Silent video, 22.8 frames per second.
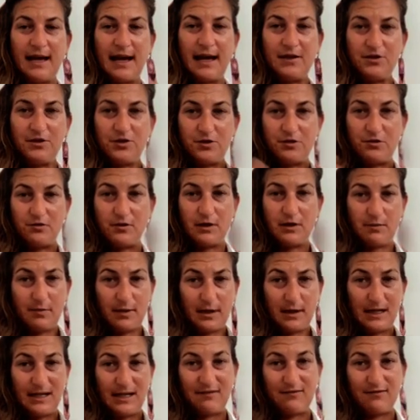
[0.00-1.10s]
I truly
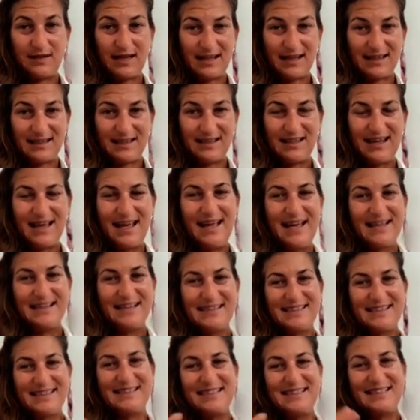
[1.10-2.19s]
believe that
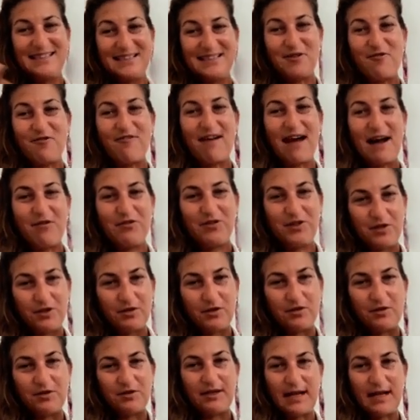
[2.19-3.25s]
it's around you.